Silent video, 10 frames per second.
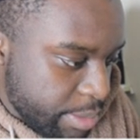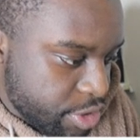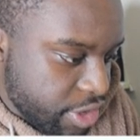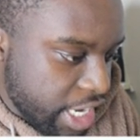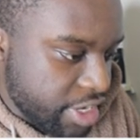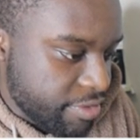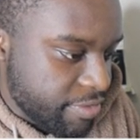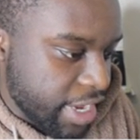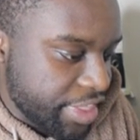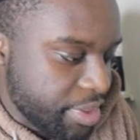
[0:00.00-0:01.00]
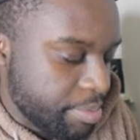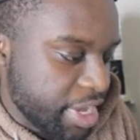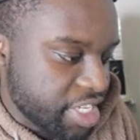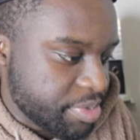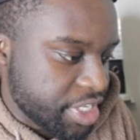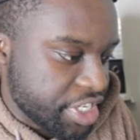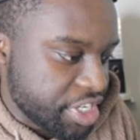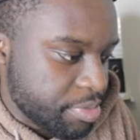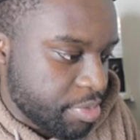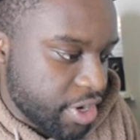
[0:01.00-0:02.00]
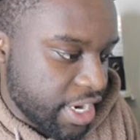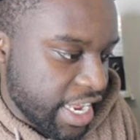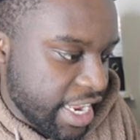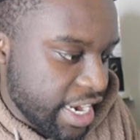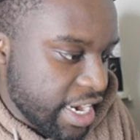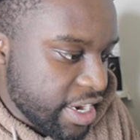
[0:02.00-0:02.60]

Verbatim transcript: I'm trying to find the best position to put it at.